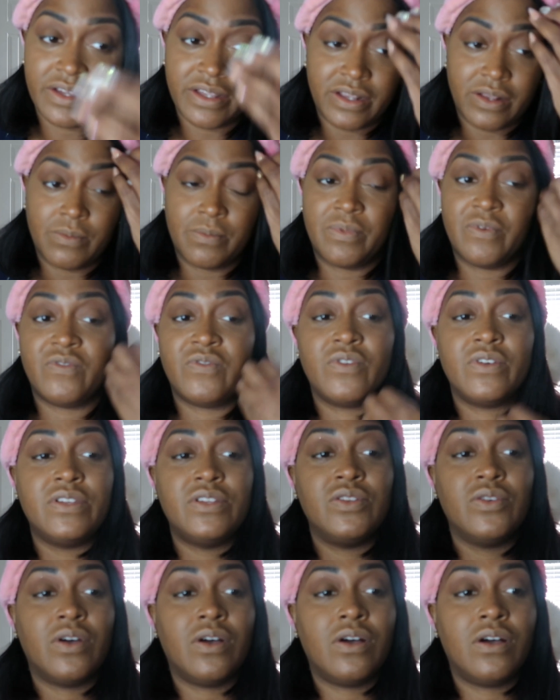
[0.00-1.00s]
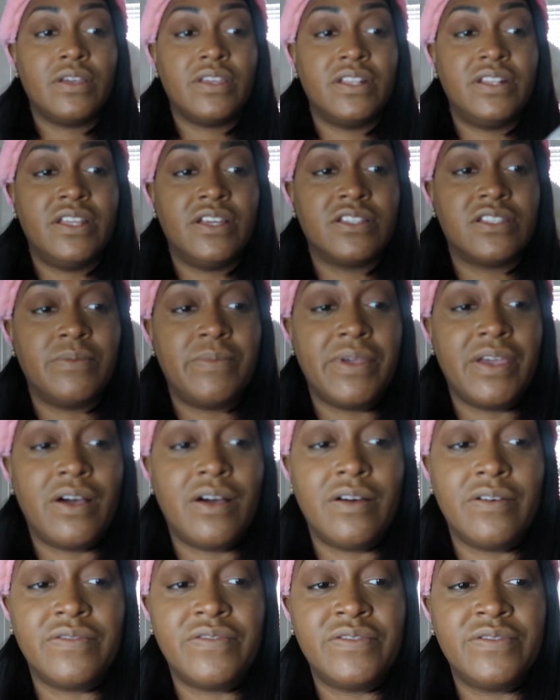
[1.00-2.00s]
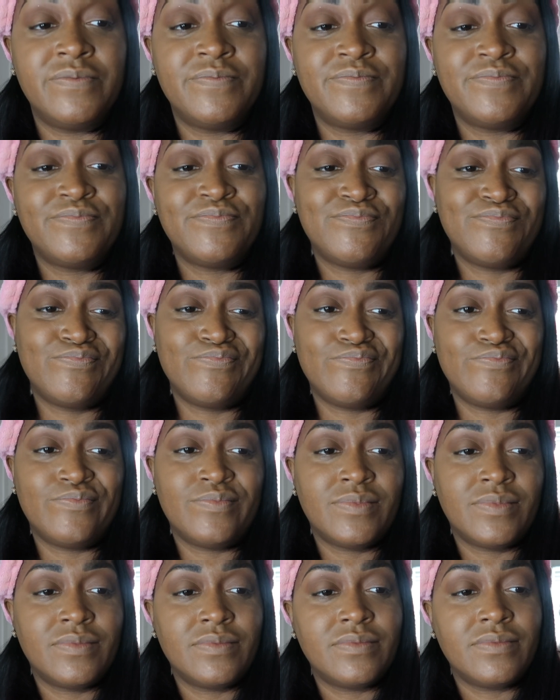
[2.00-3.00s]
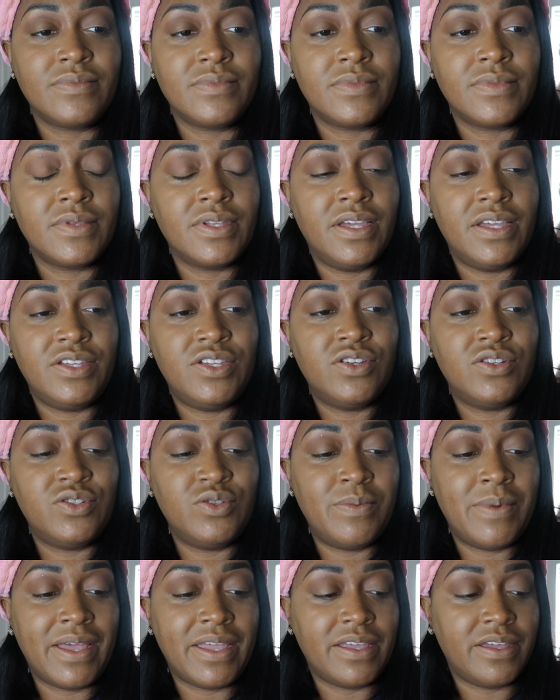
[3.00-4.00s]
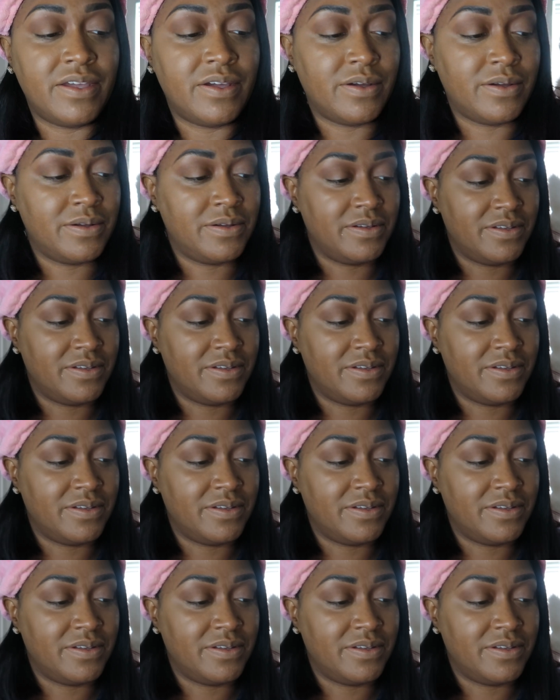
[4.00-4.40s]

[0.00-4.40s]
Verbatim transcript: And before you know all your nails will be off. You'll do my hair.